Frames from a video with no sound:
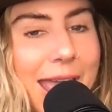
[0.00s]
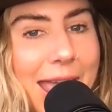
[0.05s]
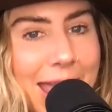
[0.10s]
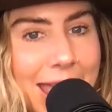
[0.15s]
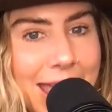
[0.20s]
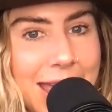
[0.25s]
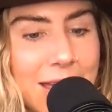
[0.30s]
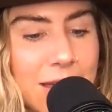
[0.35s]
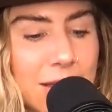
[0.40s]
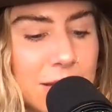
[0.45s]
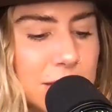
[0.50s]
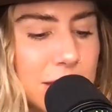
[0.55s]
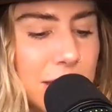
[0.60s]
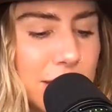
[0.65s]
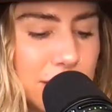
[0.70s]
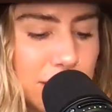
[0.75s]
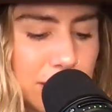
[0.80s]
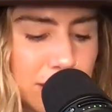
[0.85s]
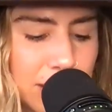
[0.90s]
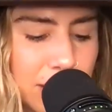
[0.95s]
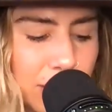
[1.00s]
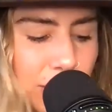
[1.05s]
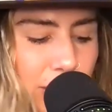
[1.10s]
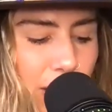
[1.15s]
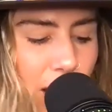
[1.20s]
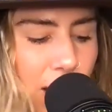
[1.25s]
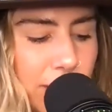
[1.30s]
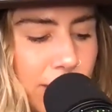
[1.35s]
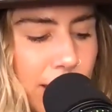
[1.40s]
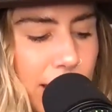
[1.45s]
And it's still
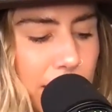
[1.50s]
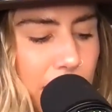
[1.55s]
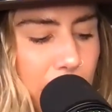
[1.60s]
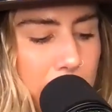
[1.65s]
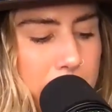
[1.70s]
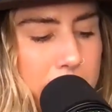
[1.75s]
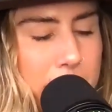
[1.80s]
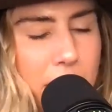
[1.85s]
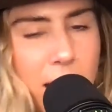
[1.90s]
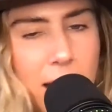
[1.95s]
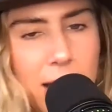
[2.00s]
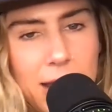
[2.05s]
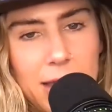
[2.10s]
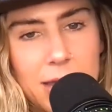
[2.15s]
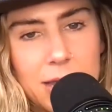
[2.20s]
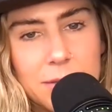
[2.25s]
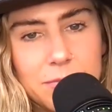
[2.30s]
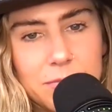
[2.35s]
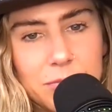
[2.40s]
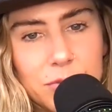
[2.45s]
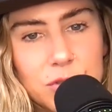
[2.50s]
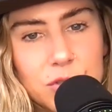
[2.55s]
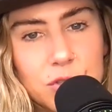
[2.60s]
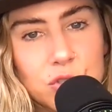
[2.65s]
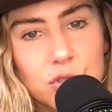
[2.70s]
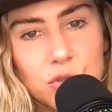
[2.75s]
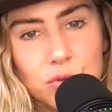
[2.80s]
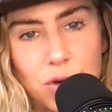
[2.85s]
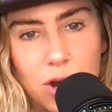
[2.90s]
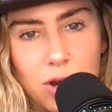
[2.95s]
not like my
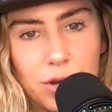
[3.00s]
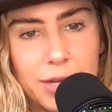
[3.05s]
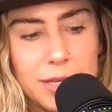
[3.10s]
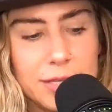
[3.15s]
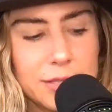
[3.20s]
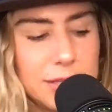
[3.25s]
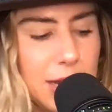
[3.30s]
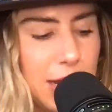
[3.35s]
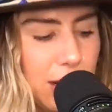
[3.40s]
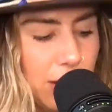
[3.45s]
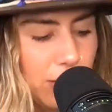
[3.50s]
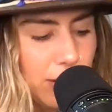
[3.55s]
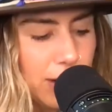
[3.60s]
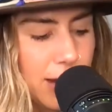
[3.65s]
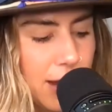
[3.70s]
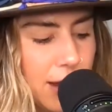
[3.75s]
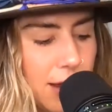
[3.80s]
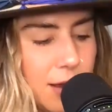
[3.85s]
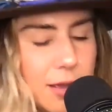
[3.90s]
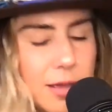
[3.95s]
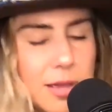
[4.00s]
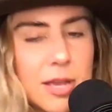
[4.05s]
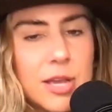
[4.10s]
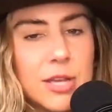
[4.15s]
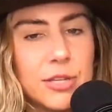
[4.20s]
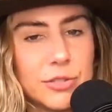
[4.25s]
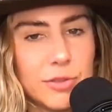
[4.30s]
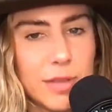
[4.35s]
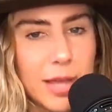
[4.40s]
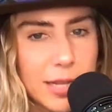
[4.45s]
strongest area.
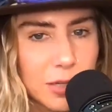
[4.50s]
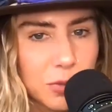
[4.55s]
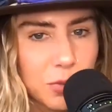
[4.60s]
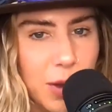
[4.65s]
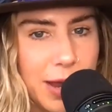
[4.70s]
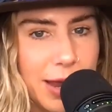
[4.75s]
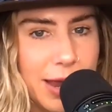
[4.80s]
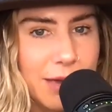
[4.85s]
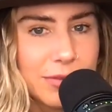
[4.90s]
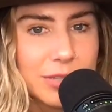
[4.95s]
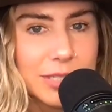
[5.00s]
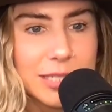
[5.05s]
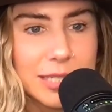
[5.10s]
So that is why I have a